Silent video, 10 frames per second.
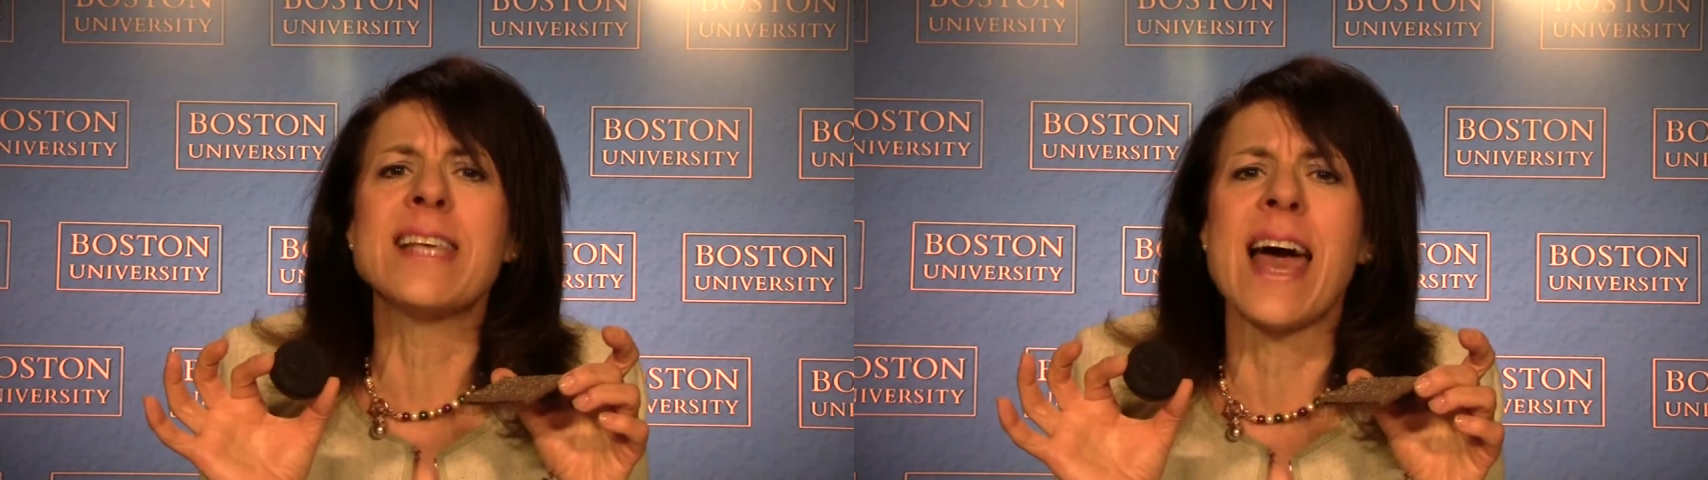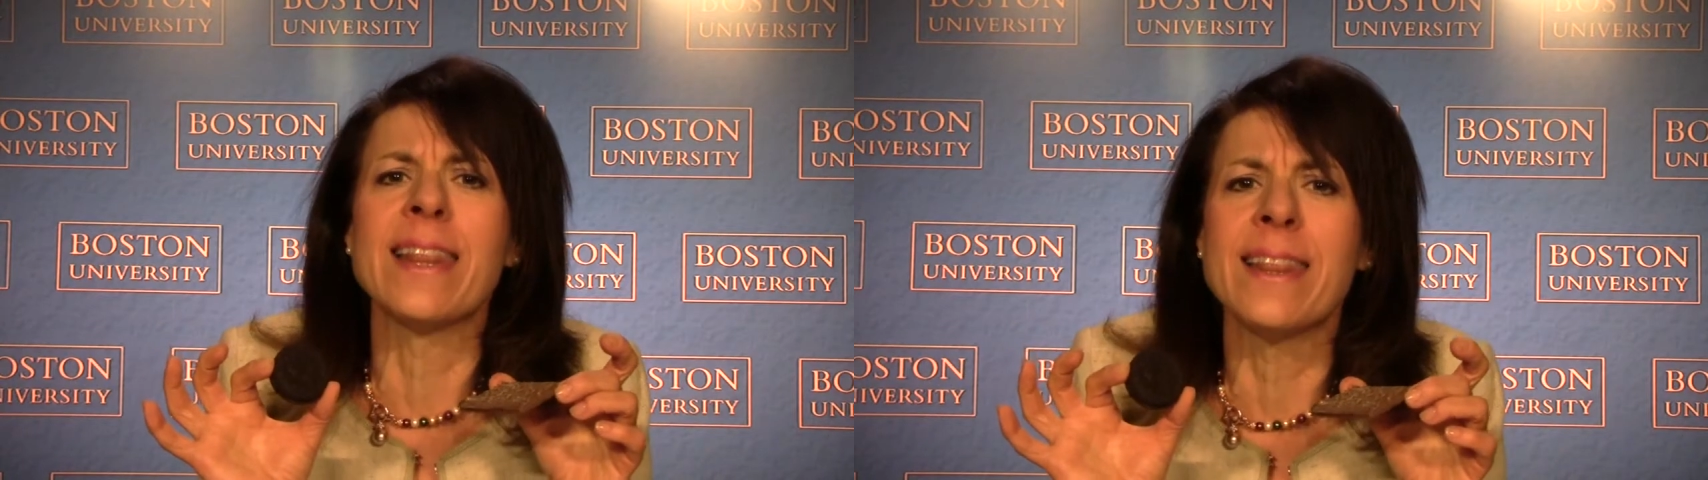
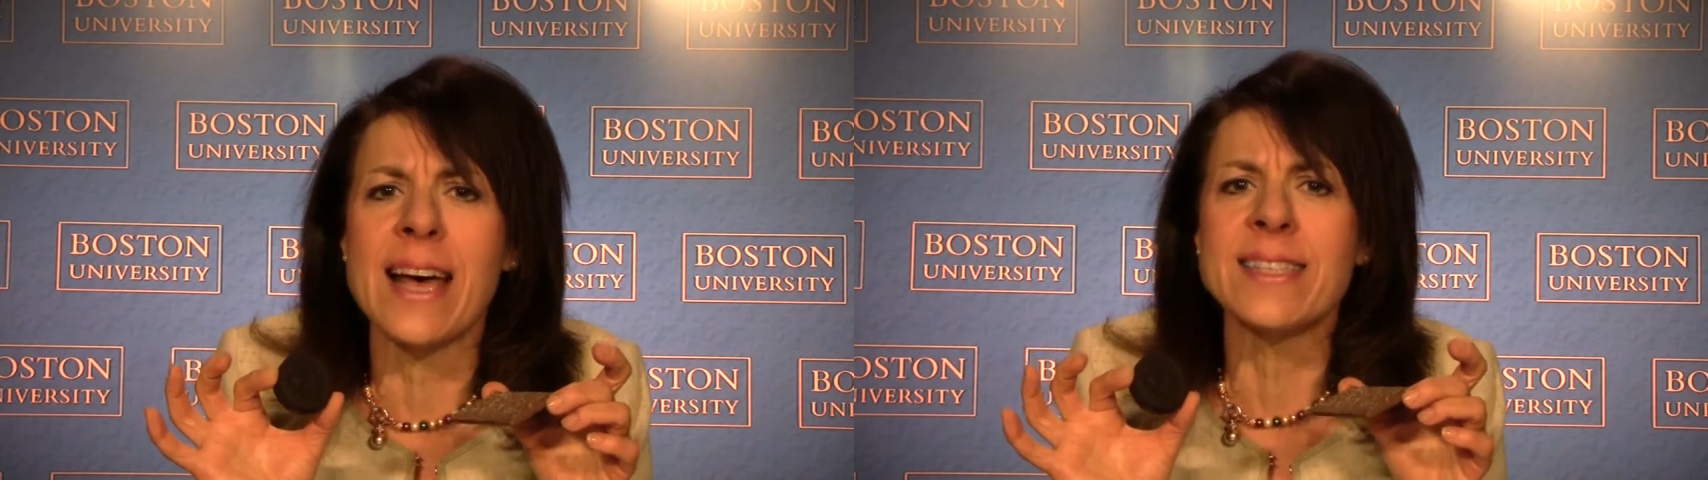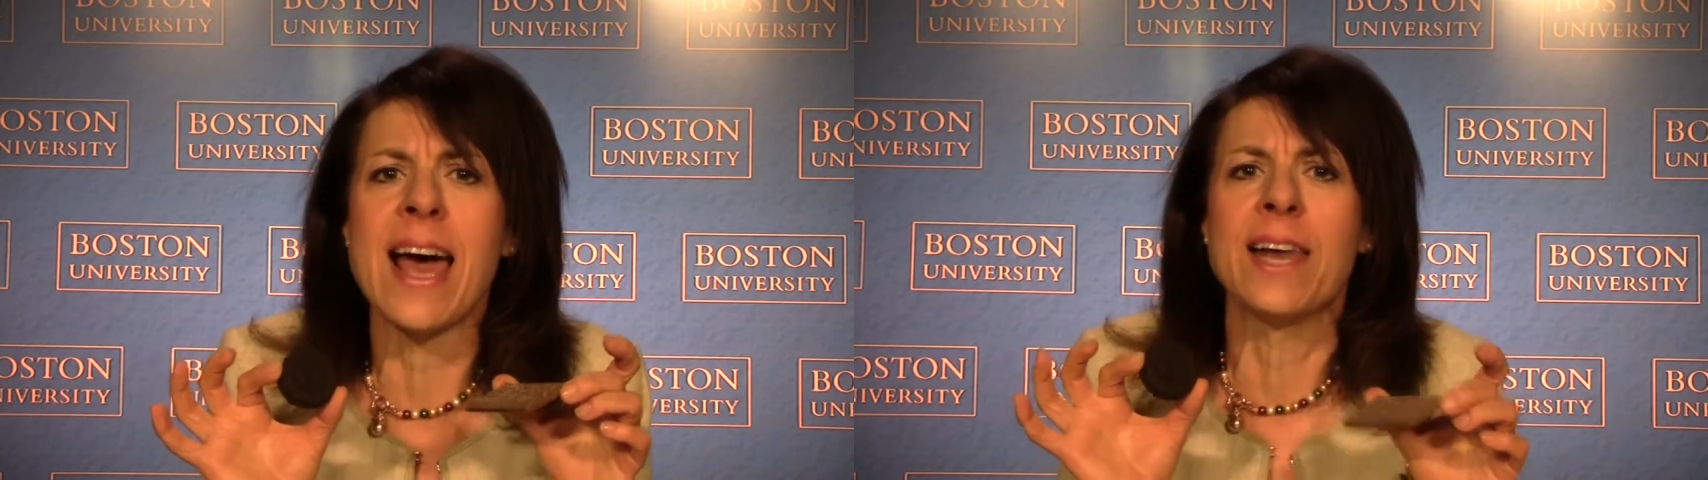and
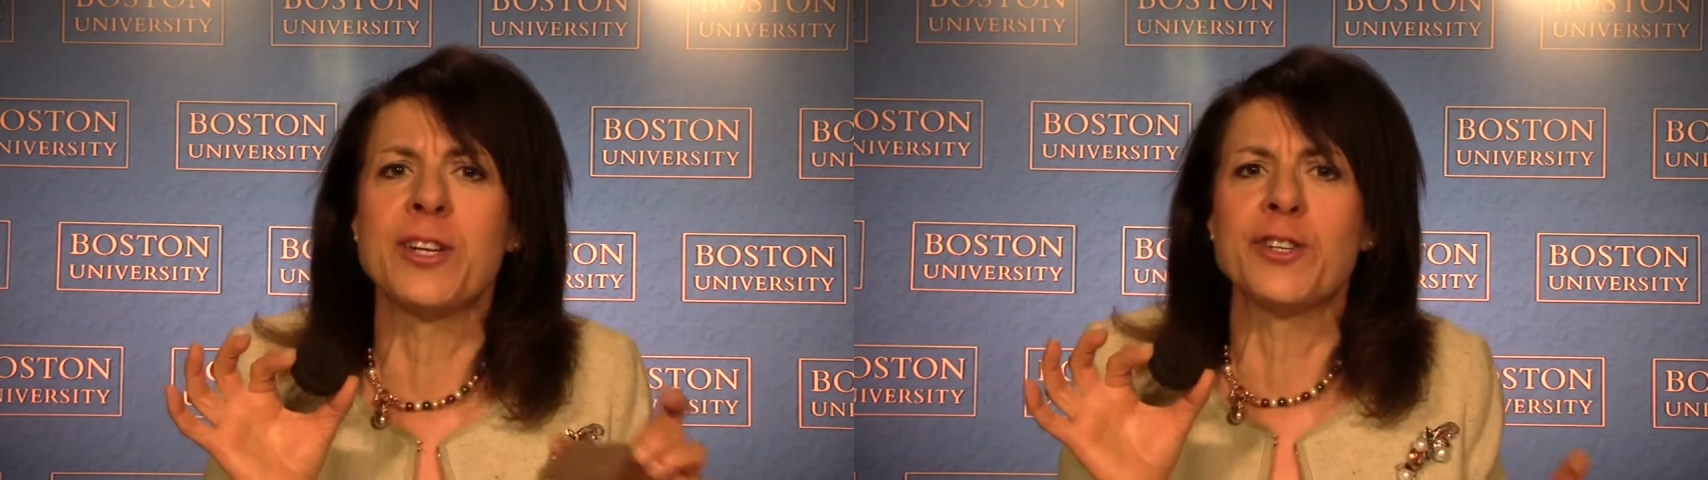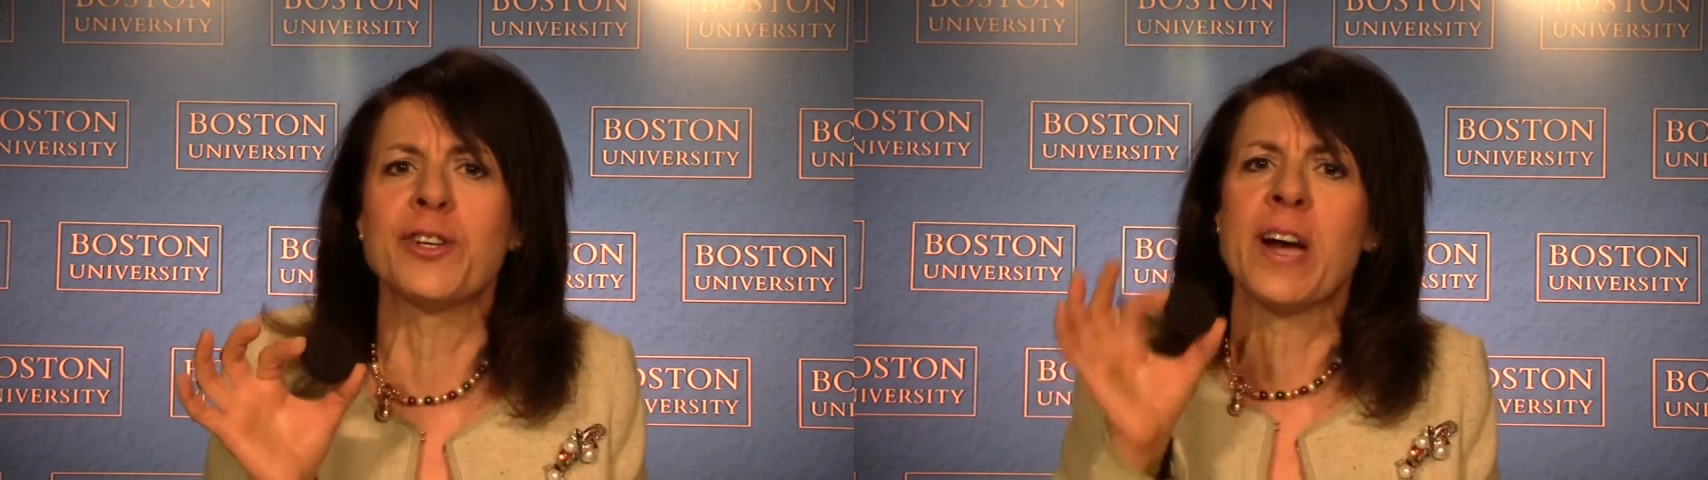less
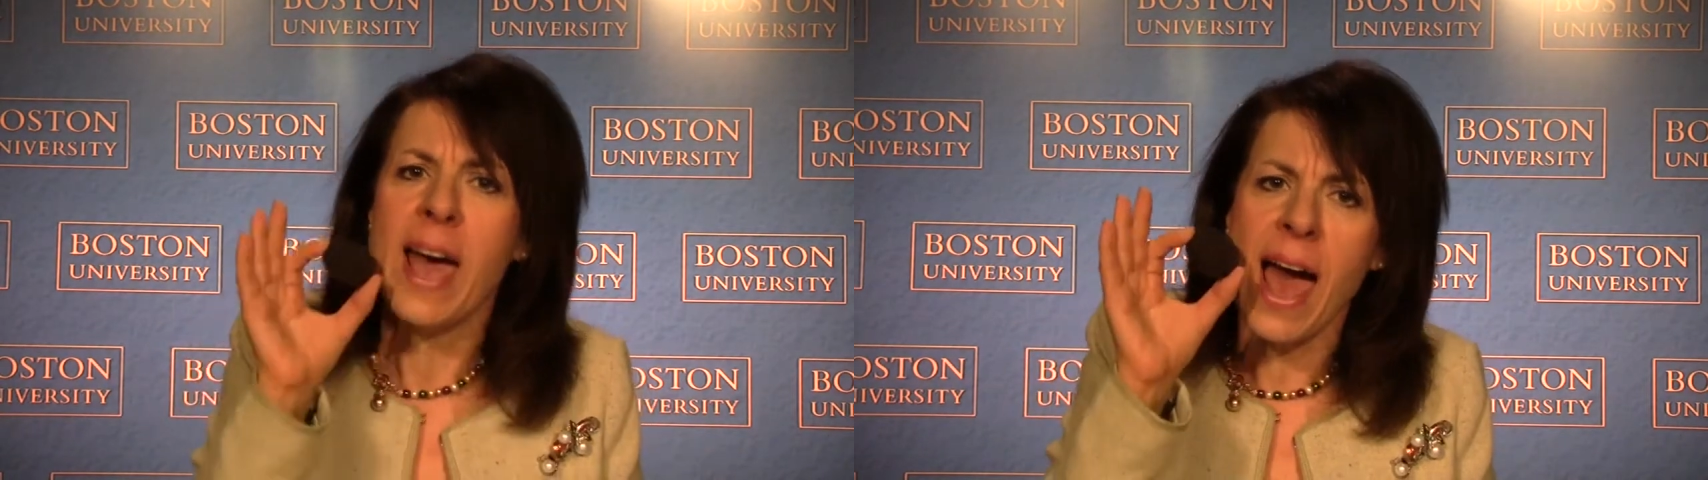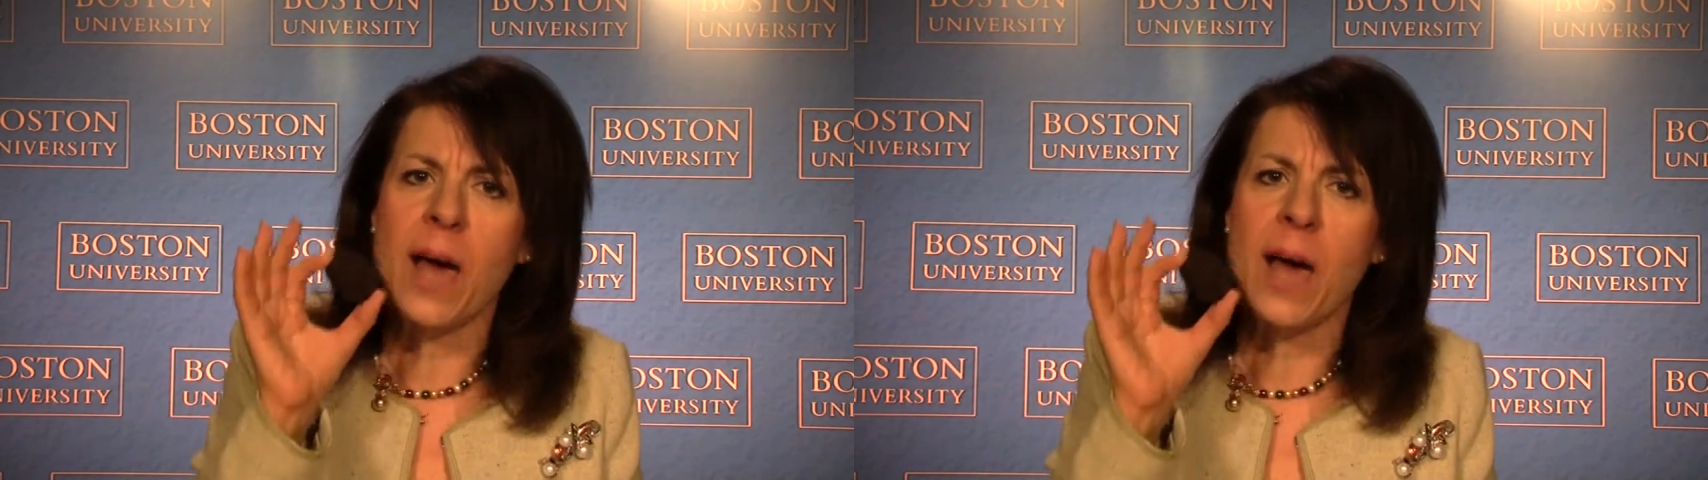added sugar,